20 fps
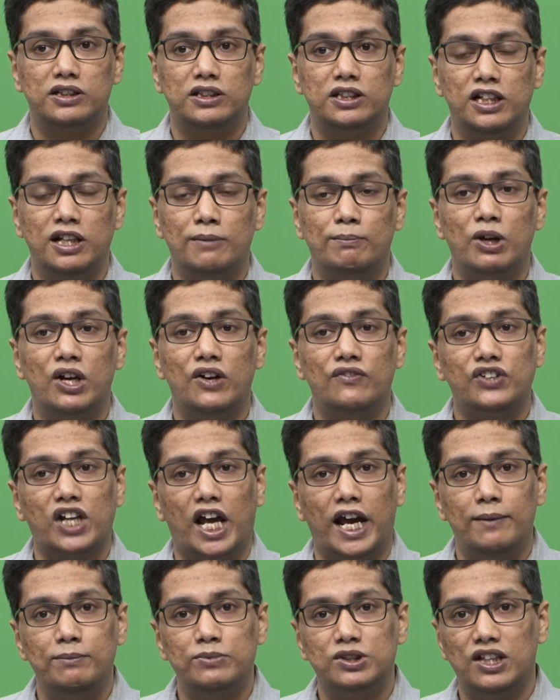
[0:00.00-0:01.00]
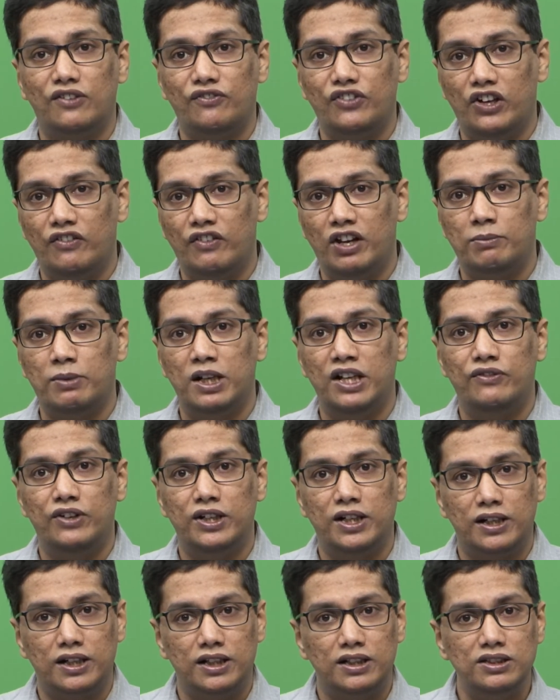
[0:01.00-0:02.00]
the number of times the favorable
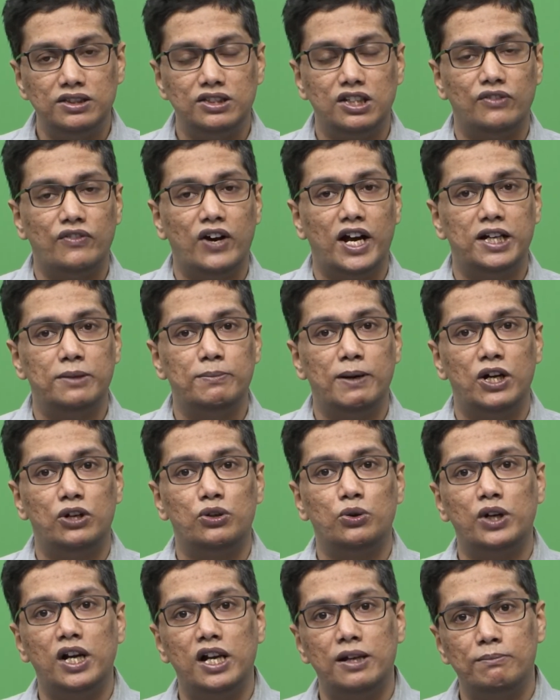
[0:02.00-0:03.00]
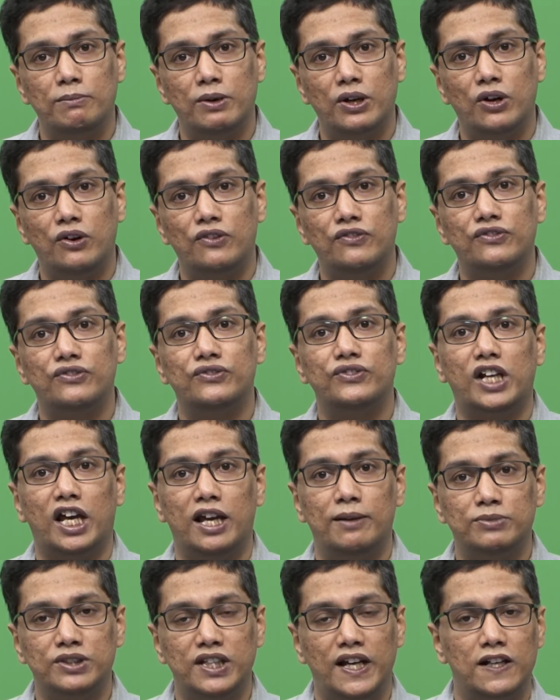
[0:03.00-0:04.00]
event occurs divided by the total number of
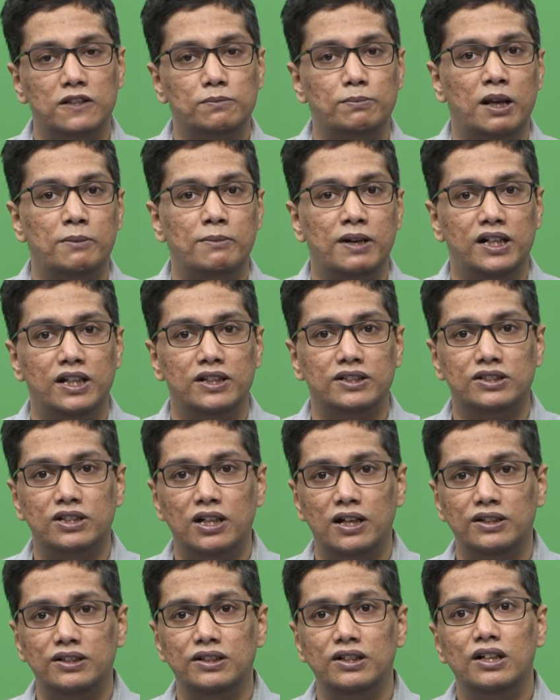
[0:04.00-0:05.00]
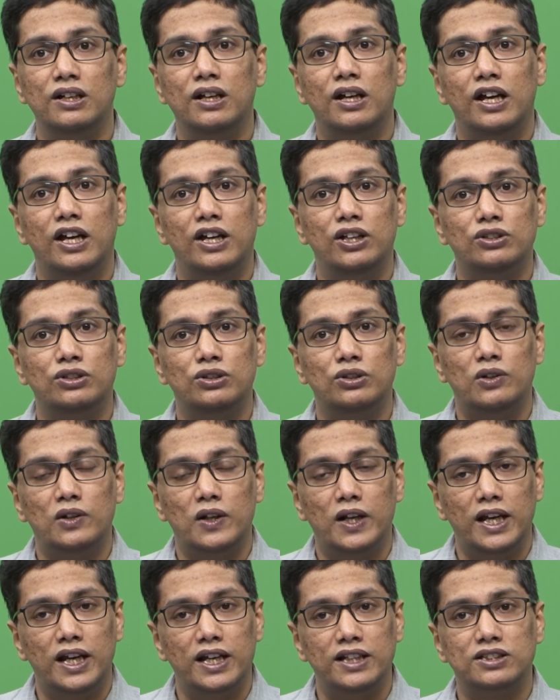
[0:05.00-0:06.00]
times the experiment is done is,
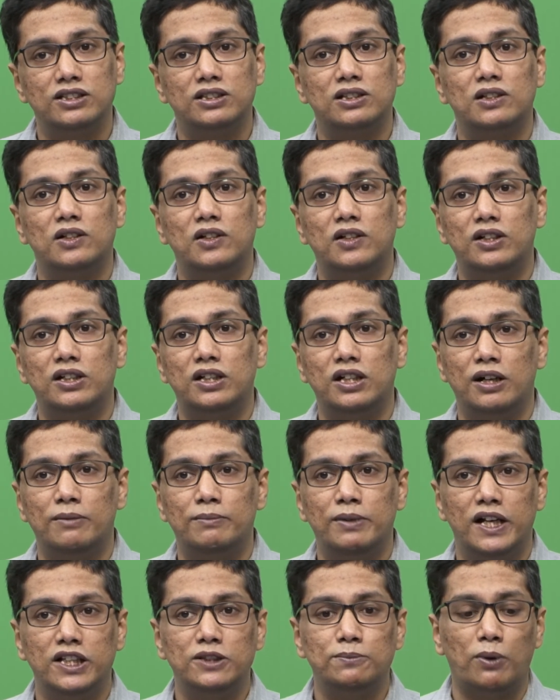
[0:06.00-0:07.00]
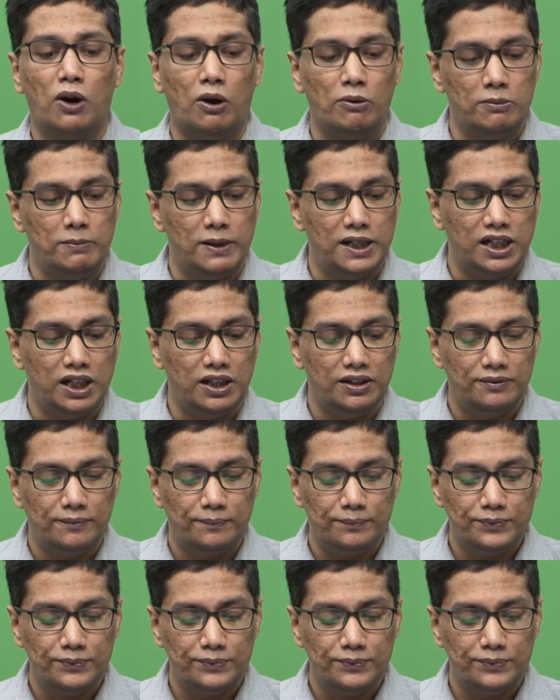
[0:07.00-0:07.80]
is termed as probability.